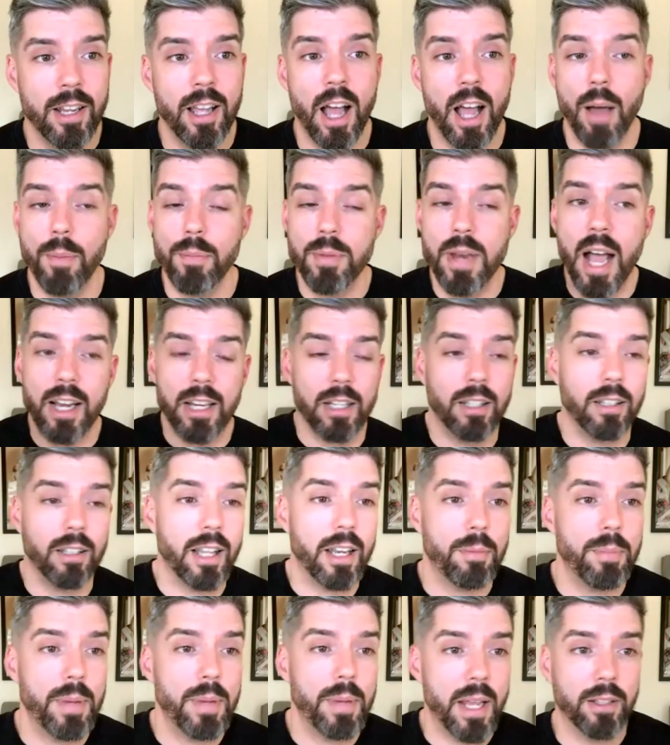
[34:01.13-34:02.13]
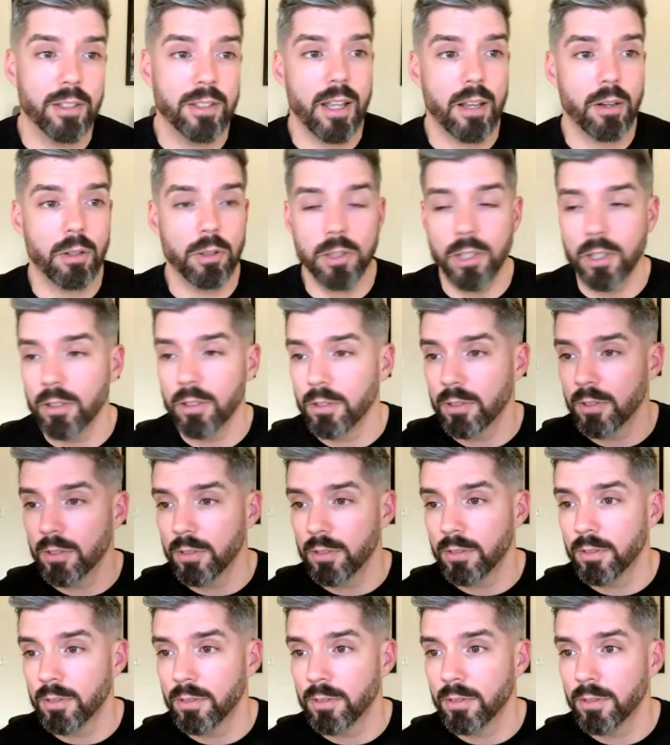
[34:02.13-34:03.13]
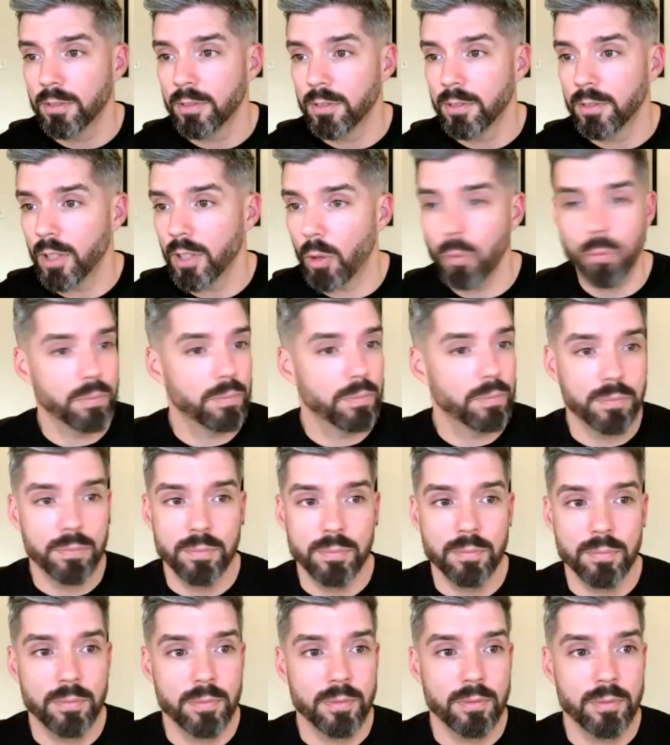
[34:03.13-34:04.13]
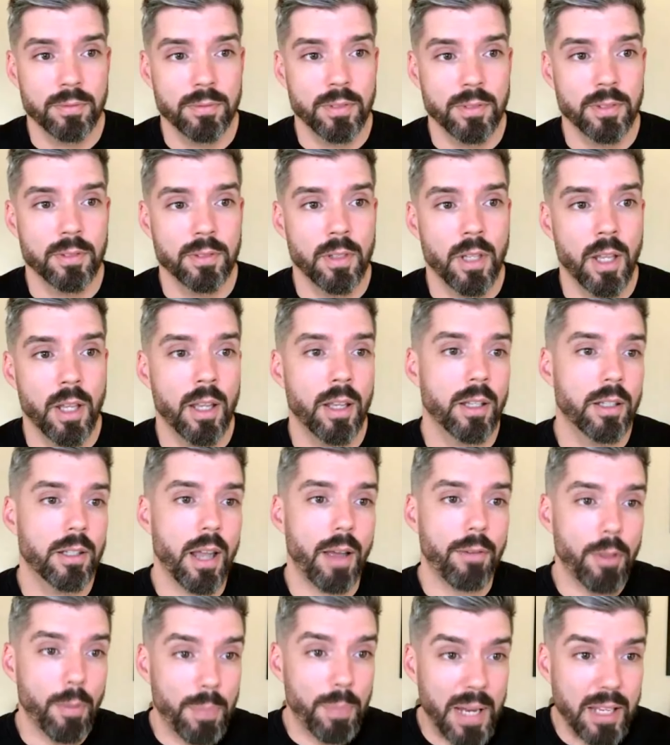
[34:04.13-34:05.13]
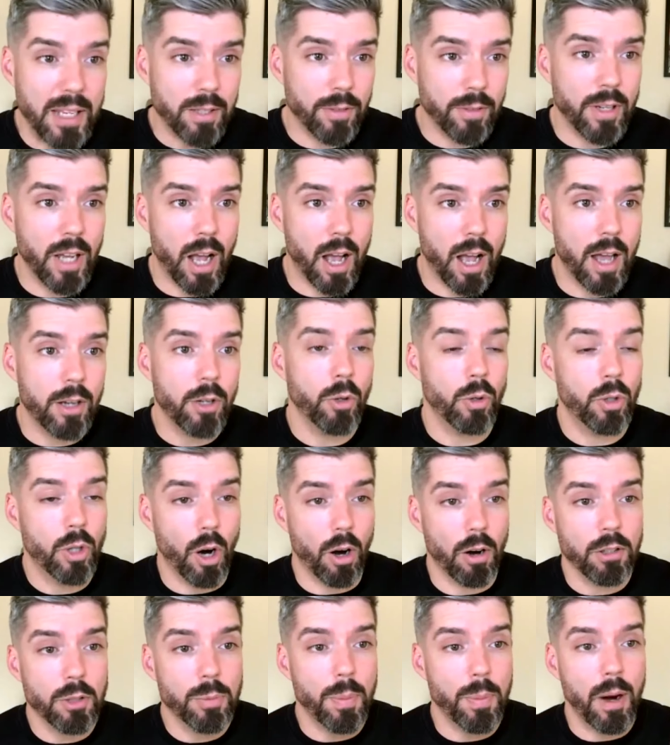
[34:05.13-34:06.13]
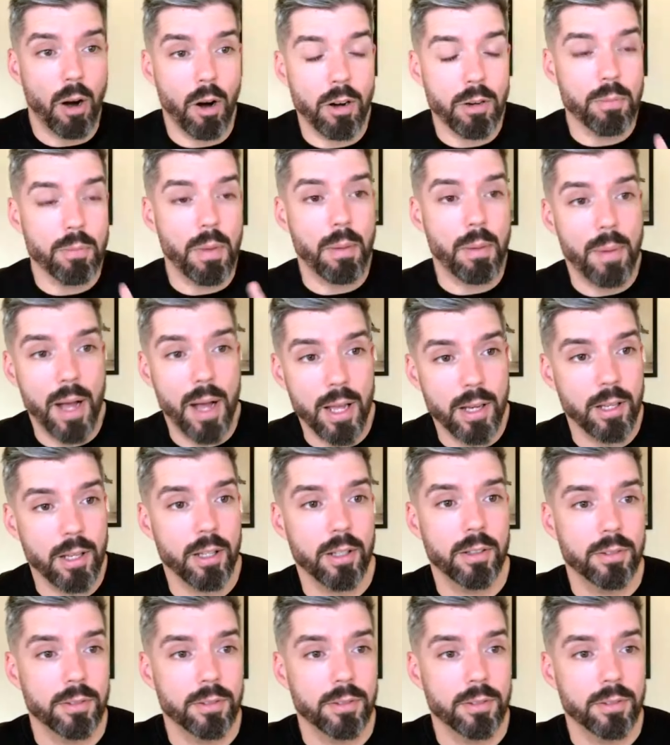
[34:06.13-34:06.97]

I'm not going to let it be unsettled. Nope. Because I have the peace of God who guards my heart and my mind.